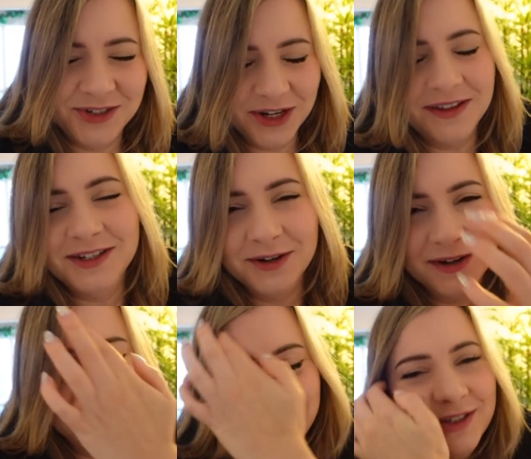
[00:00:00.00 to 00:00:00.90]
jelly
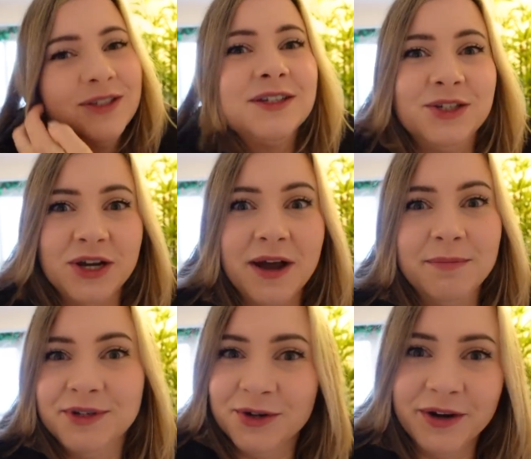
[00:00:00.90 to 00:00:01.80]
donut is just a
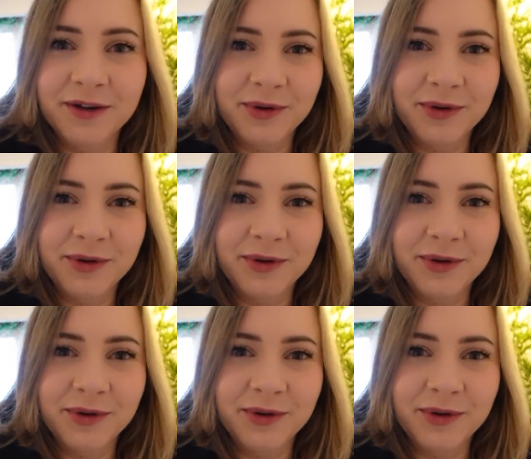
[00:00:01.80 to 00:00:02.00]
jam donut.